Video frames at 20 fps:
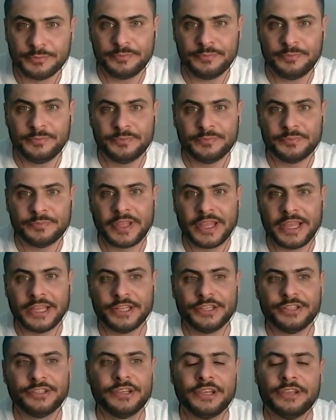
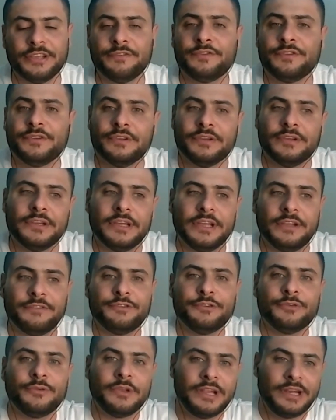And if
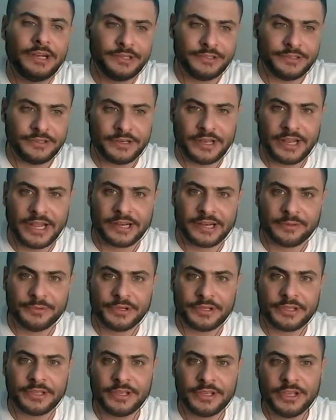you learn
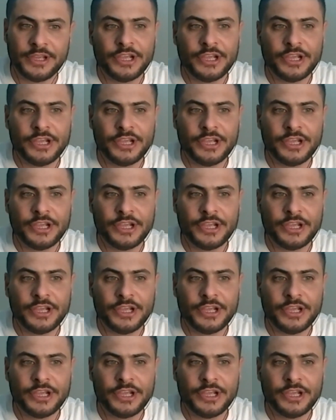Arabic,